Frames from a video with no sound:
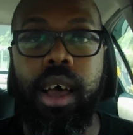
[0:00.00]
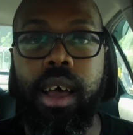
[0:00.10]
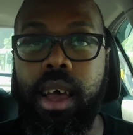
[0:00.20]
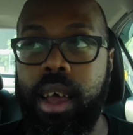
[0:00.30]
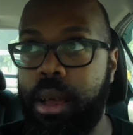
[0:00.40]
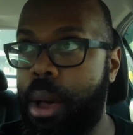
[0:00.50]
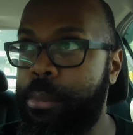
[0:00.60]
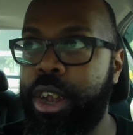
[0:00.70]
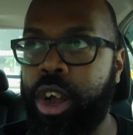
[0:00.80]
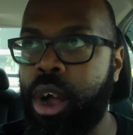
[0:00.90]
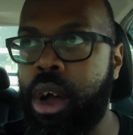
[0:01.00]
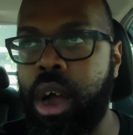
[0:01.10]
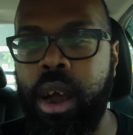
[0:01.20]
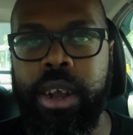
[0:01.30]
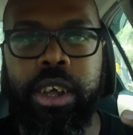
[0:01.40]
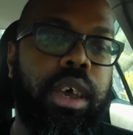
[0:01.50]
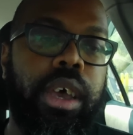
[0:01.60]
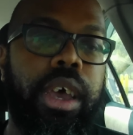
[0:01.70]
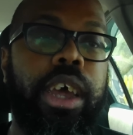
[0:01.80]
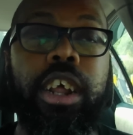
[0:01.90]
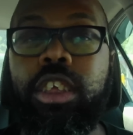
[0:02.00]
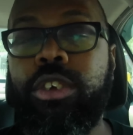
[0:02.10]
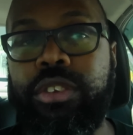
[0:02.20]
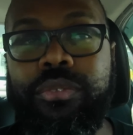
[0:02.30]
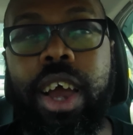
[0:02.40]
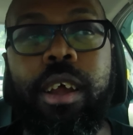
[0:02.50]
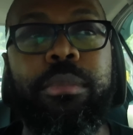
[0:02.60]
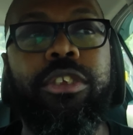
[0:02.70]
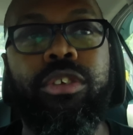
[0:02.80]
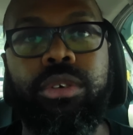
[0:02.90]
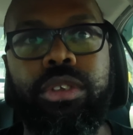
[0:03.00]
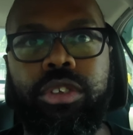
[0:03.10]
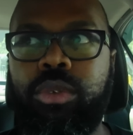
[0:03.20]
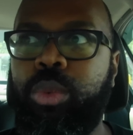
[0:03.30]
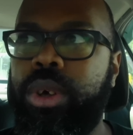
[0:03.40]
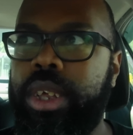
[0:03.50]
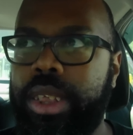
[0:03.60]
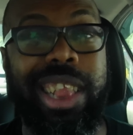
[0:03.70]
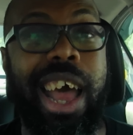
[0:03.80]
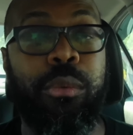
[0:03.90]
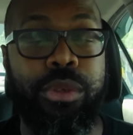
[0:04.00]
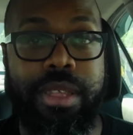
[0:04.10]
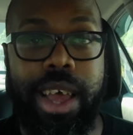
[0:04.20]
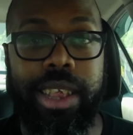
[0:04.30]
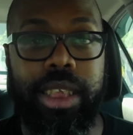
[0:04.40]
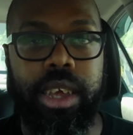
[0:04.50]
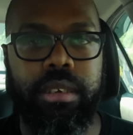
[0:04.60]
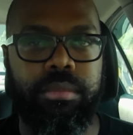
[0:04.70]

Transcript: I'm in a car in a closed environment, so this is what that would sound like.